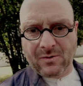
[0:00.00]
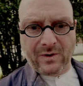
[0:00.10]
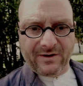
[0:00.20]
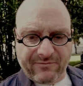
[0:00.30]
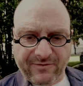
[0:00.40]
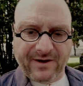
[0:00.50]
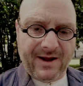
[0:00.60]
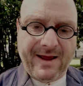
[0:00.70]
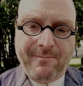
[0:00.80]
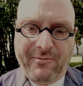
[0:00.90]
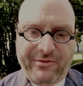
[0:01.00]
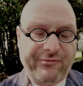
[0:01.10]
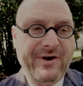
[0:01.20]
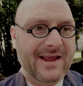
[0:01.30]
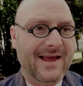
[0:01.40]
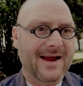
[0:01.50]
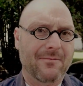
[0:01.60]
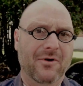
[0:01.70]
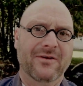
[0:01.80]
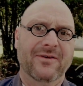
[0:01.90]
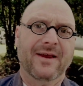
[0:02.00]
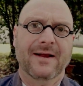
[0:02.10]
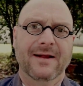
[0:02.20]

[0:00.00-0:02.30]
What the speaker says: one of the M3 cameras,